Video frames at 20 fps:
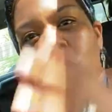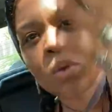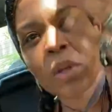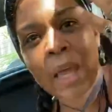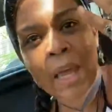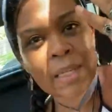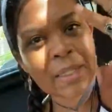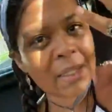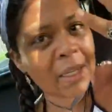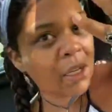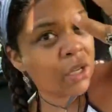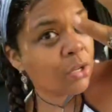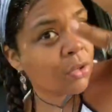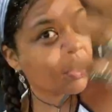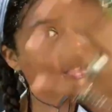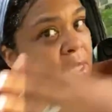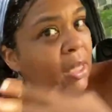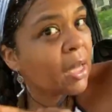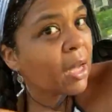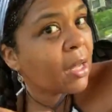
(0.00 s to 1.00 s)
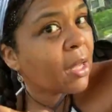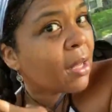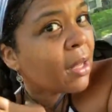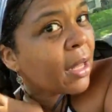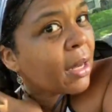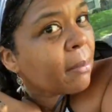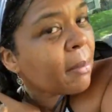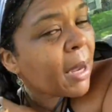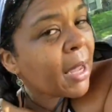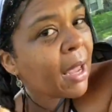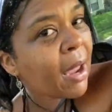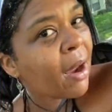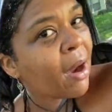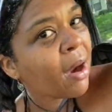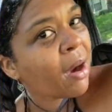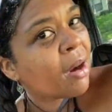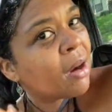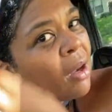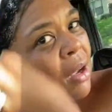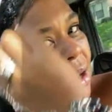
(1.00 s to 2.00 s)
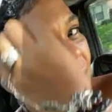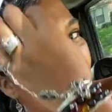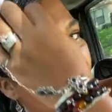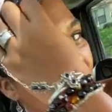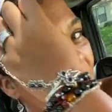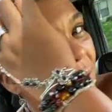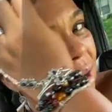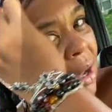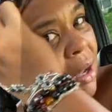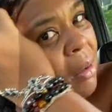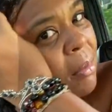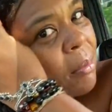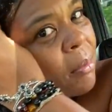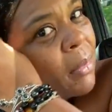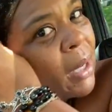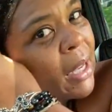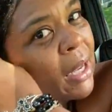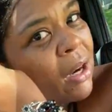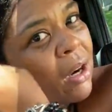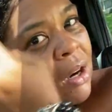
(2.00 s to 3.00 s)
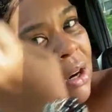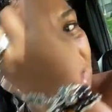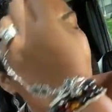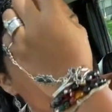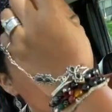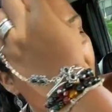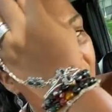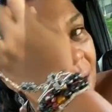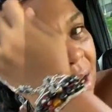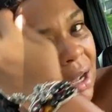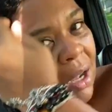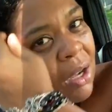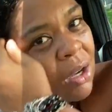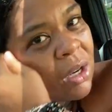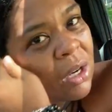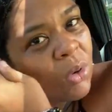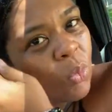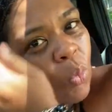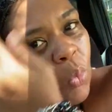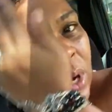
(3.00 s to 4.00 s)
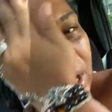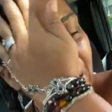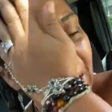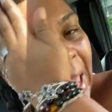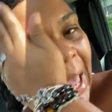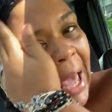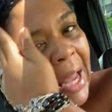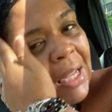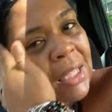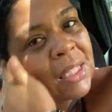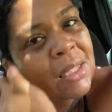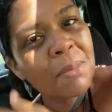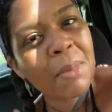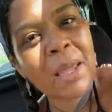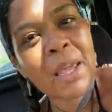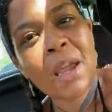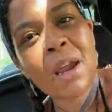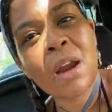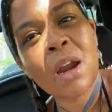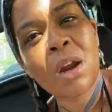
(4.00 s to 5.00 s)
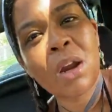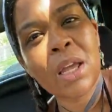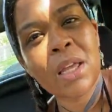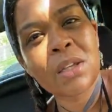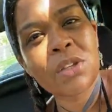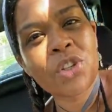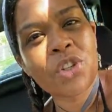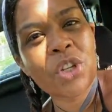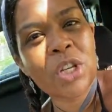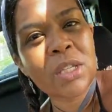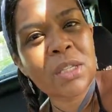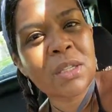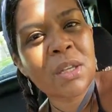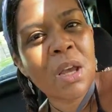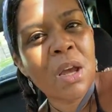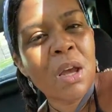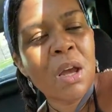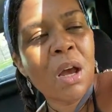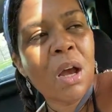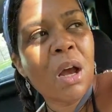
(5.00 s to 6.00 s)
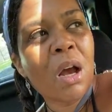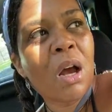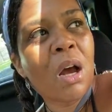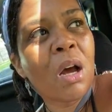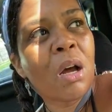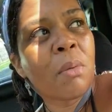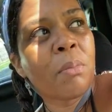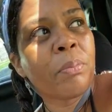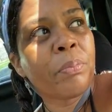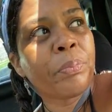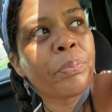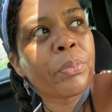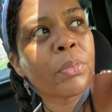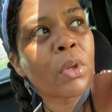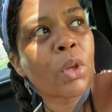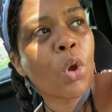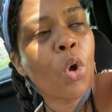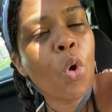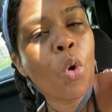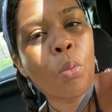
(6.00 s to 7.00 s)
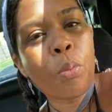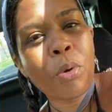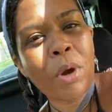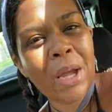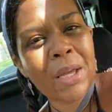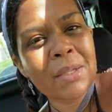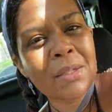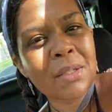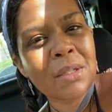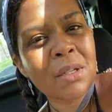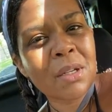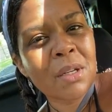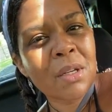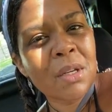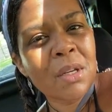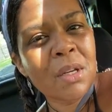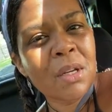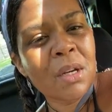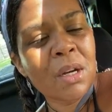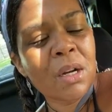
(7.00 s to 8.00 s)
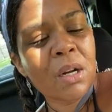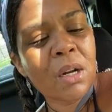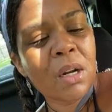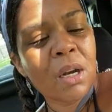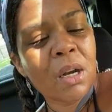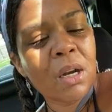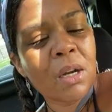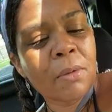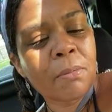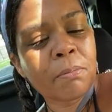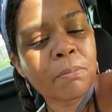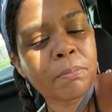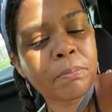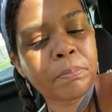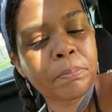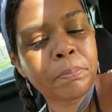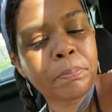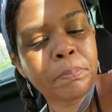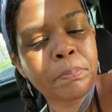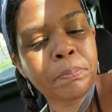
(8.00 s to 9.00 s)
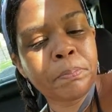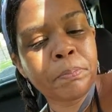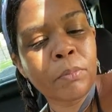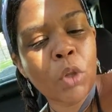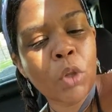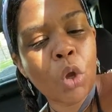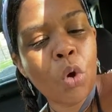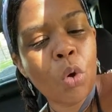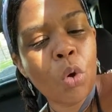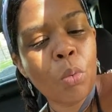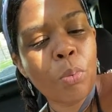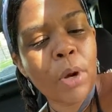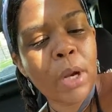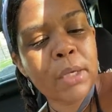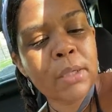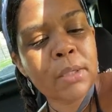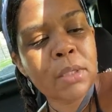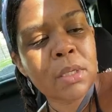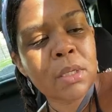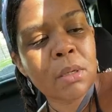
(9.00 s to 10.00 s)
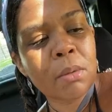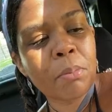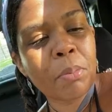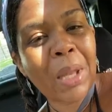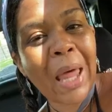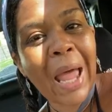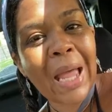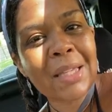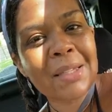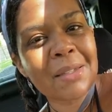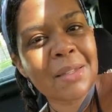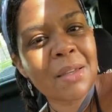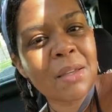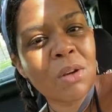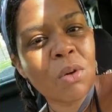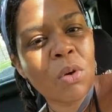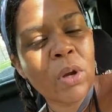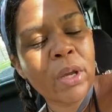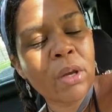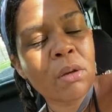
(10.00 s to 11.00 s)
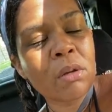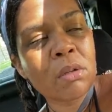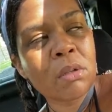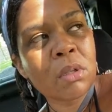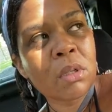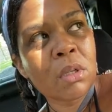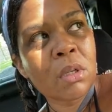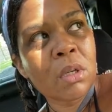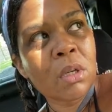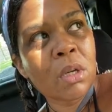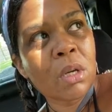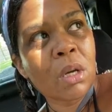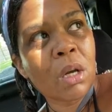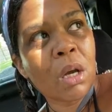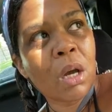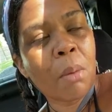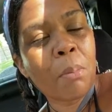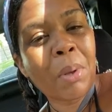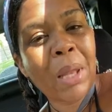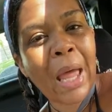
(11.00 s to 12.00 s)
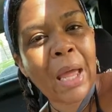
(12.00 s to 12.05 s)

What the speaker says: last night you'll see I clayed my hair. What I added to my hair is just cold pressed cold pressed black seed oil. And